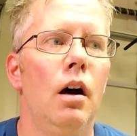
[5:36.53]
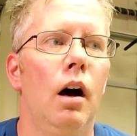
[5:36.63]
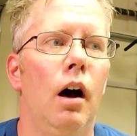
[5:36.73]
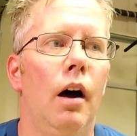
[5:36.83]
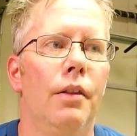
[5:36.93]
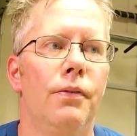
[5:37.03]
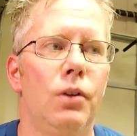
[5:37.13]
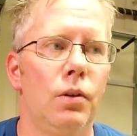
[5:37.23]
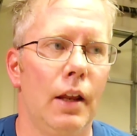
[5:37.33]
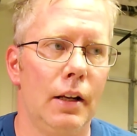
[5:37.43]
The
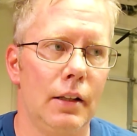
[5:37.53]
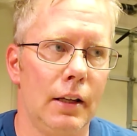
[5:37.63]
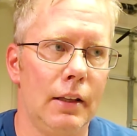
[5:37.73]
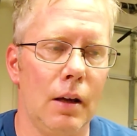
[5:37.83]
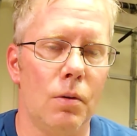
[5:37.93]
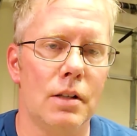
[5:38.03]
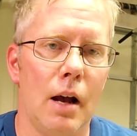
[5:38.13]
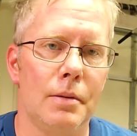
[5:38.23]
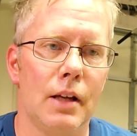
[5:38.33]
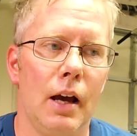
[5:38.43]
few that I did get that were
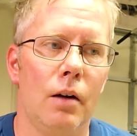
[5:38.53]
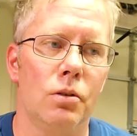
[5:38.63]
topside,